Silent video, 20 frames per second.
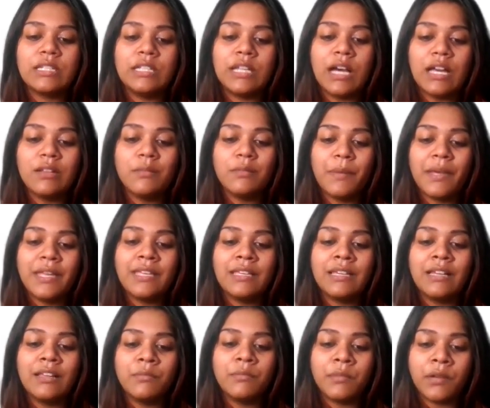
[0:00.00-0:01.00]
done by
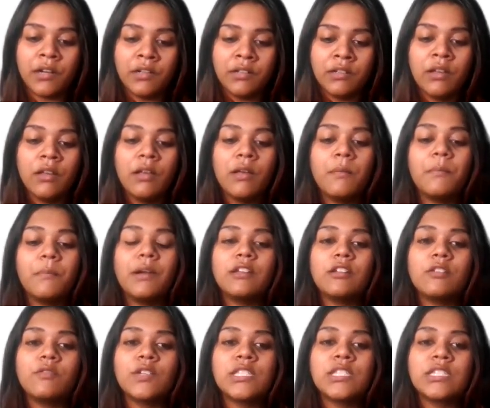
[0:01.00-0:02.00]
Gilbert, but
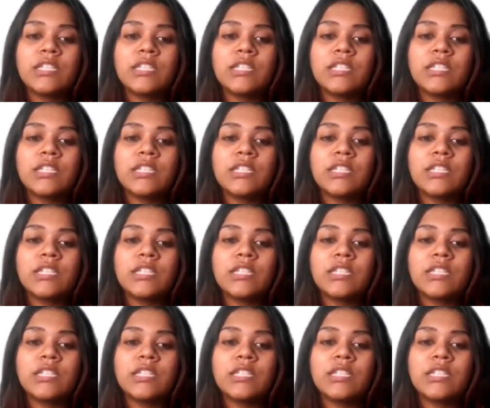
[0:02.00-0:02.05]
the